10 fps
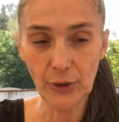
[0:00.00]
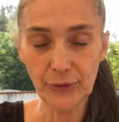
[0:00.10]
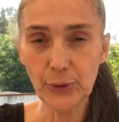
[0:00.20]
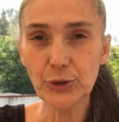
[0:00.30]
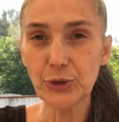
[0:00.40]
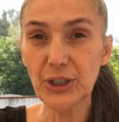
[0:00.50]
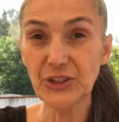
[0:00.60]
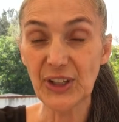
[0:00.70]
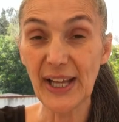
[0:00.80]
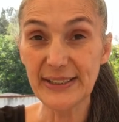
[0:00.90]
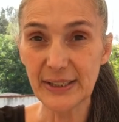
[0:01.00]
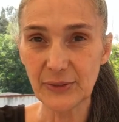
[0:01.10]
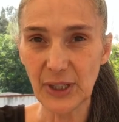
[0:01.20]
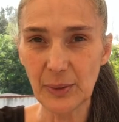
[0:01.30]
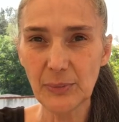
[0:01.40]
fruit trees, any of
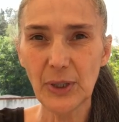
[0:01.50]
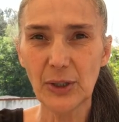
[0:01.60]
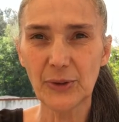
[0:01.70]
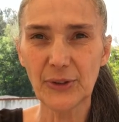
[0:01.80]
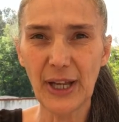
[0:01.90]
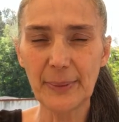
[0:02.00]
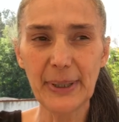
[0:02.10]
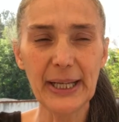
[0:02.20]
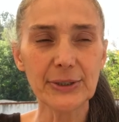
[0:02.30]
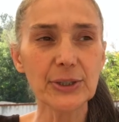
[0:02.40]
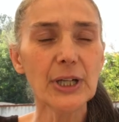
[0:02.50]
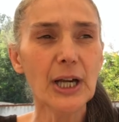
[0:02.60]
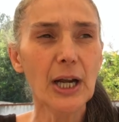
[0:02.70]
them for that matter,